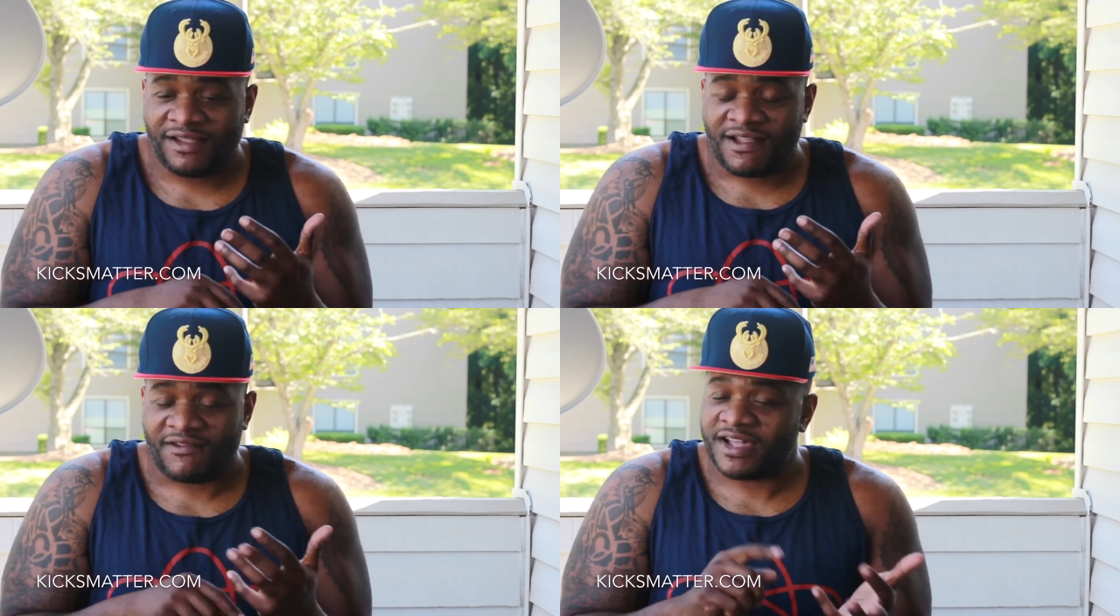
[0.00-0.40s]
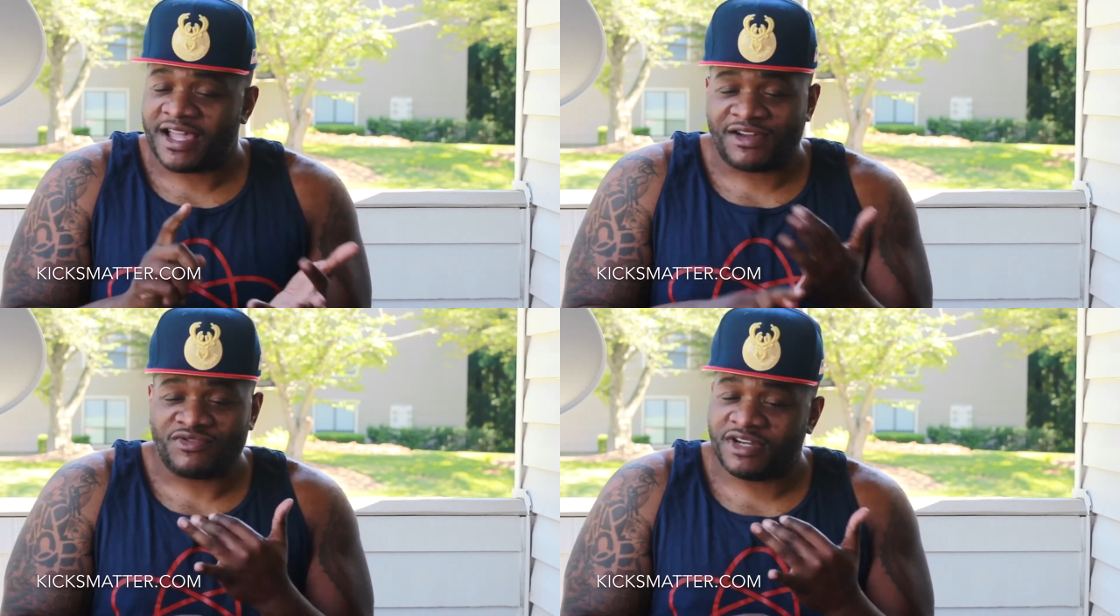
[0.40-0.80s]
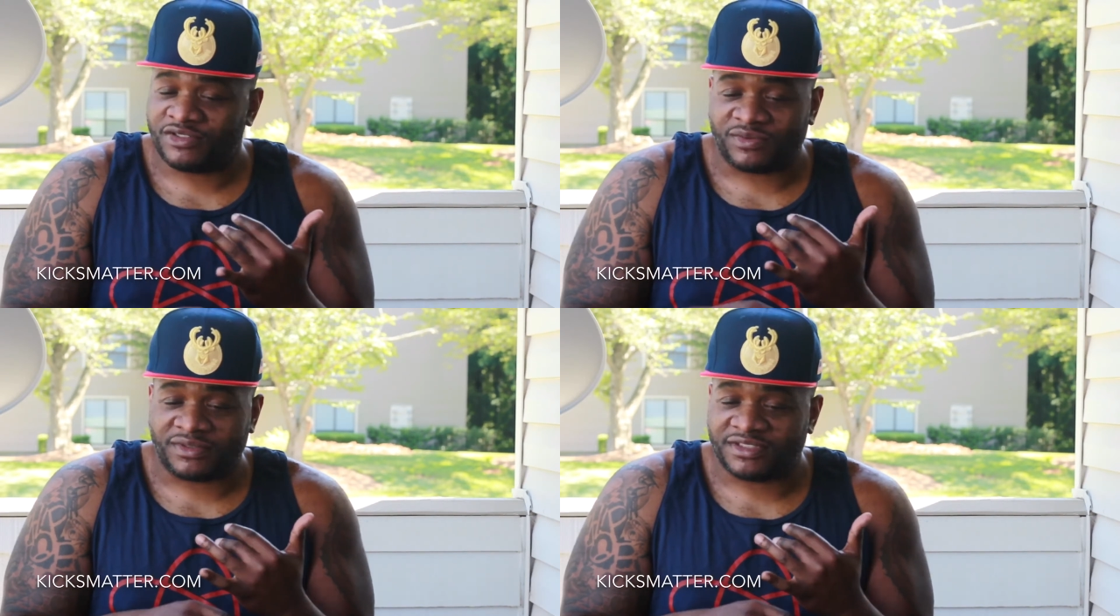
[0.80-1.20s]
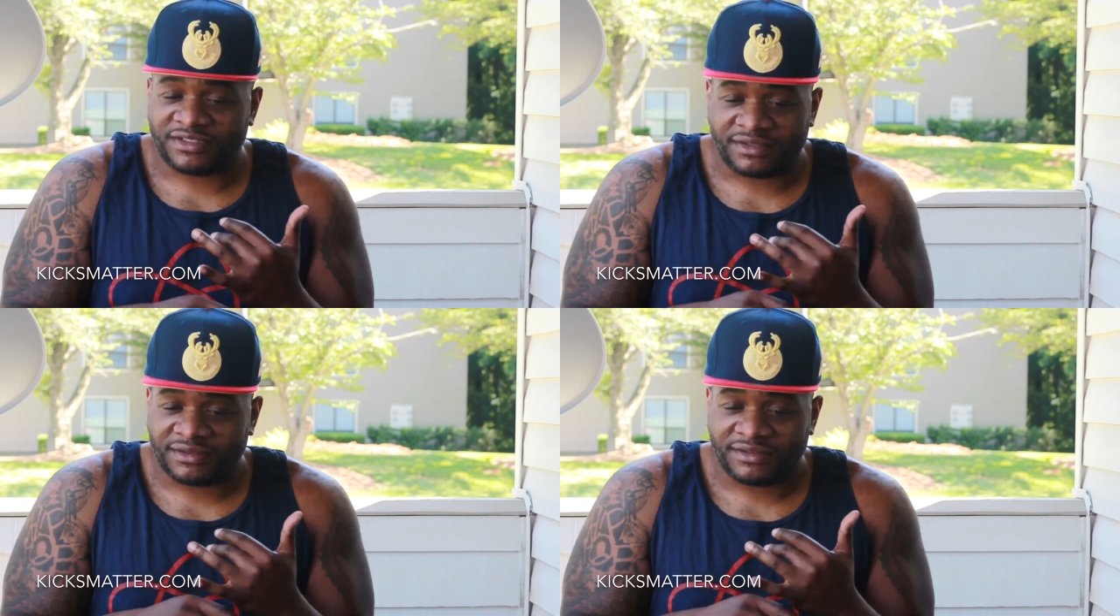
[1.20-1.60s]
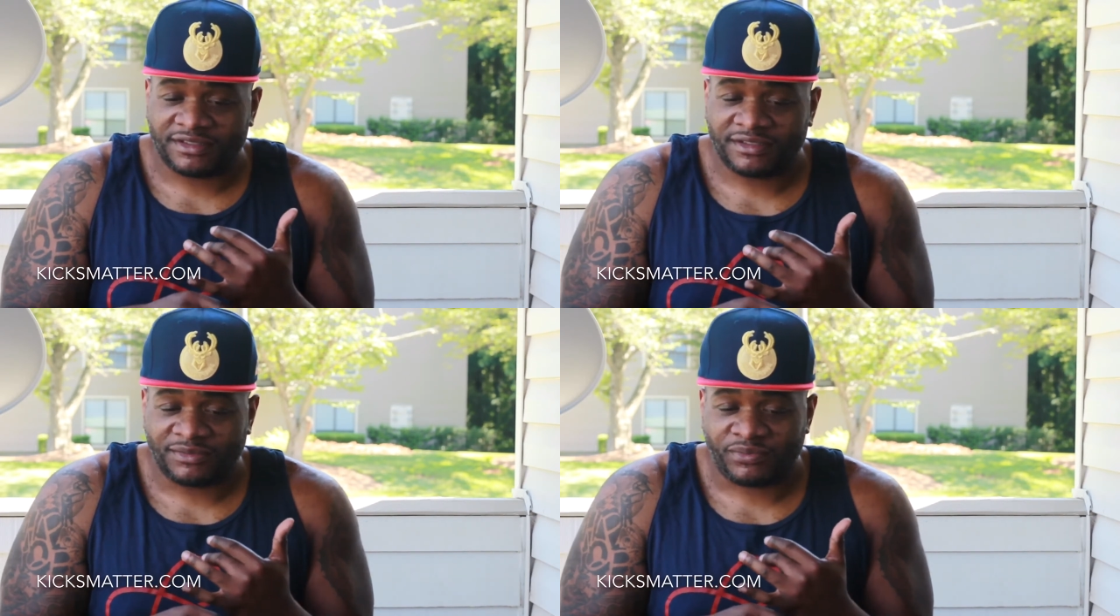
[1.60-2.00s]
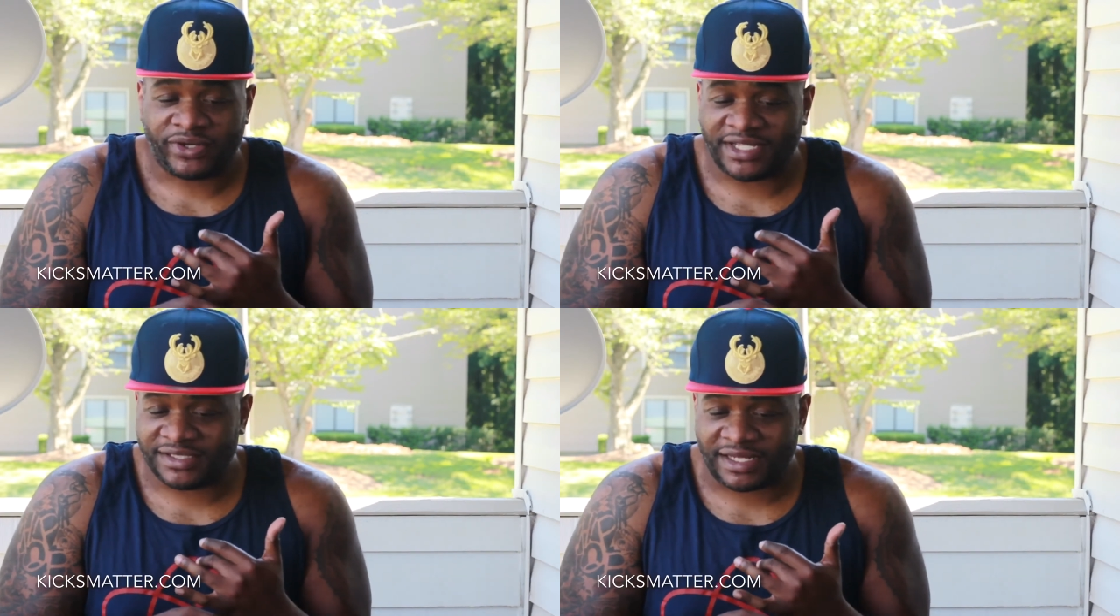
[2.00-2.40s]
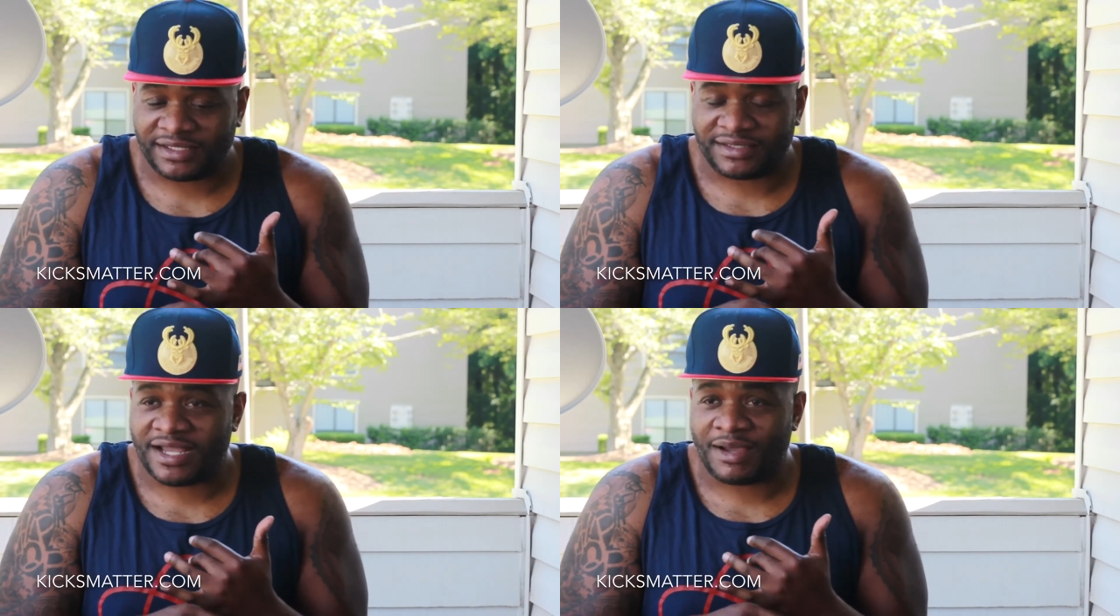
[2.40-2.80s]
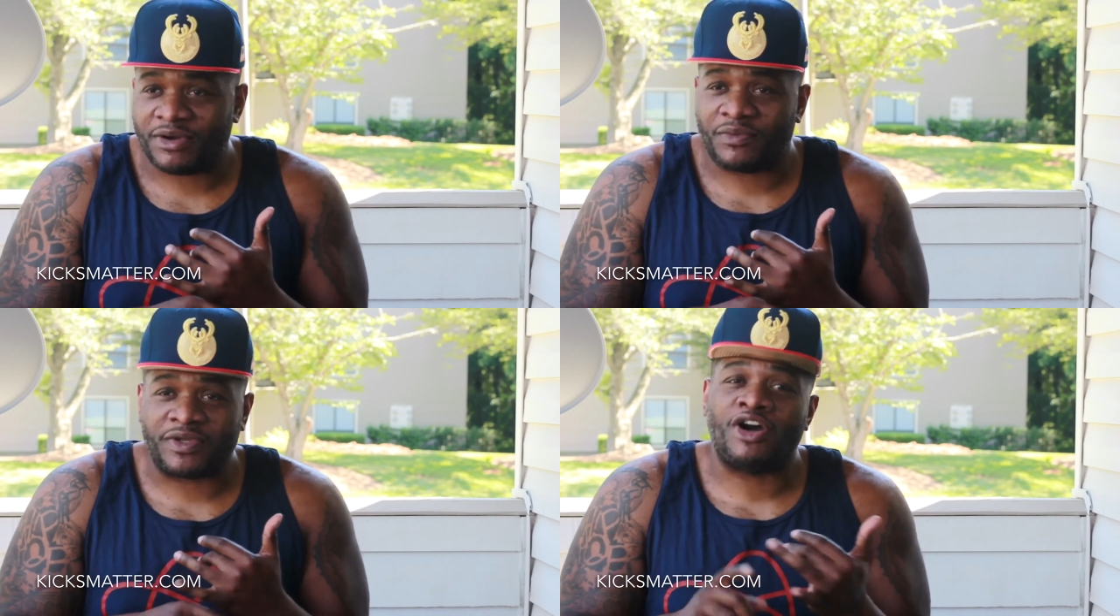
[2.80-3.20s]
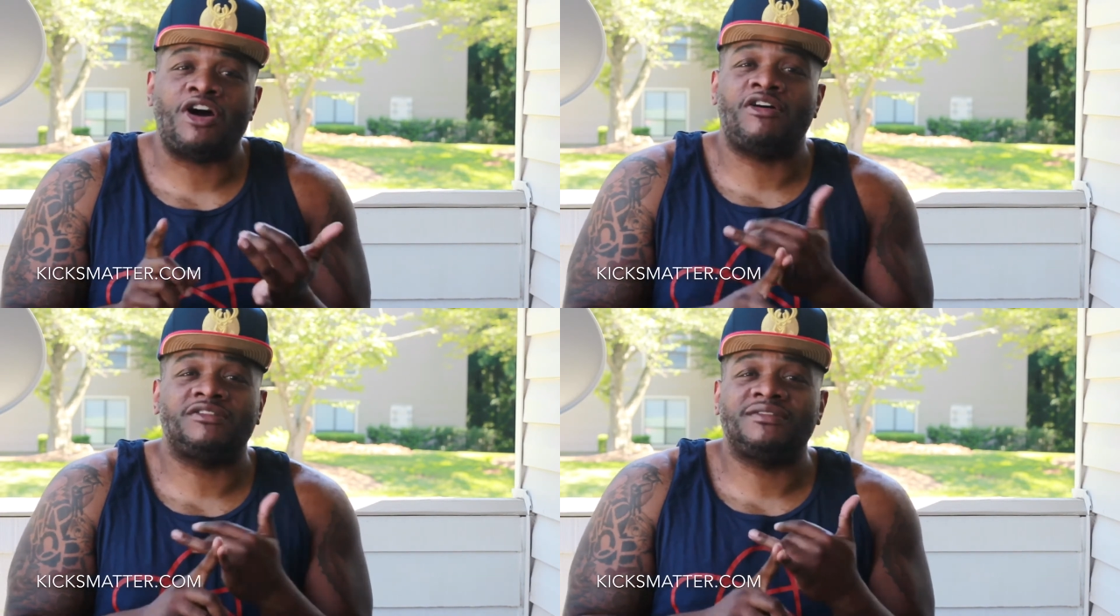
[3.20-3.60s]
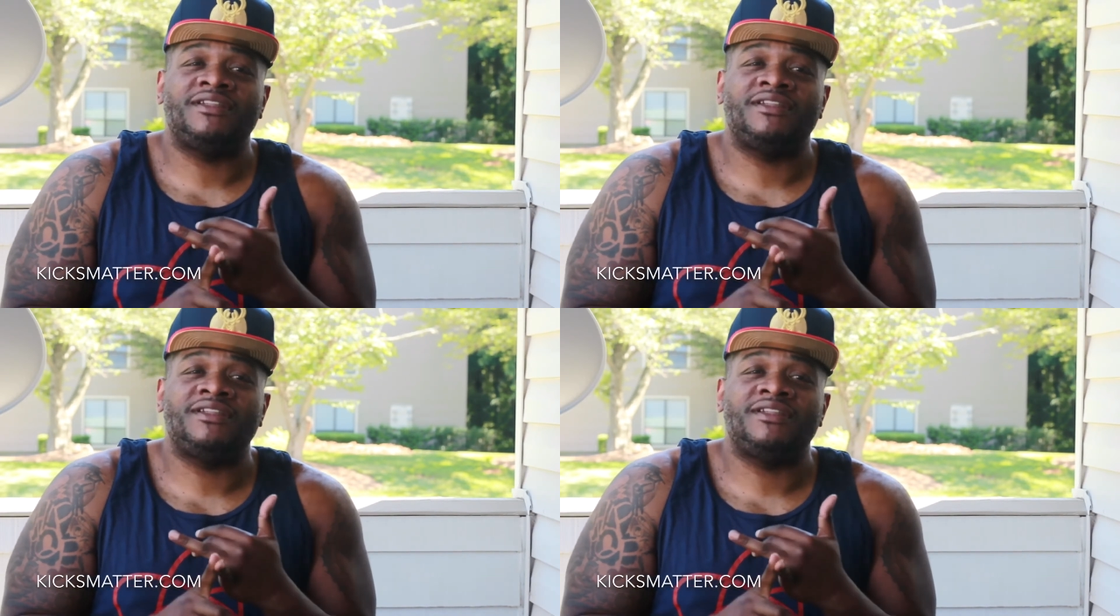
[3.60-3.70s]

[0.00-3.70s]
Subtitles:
I forgot who else was present at the time, but we all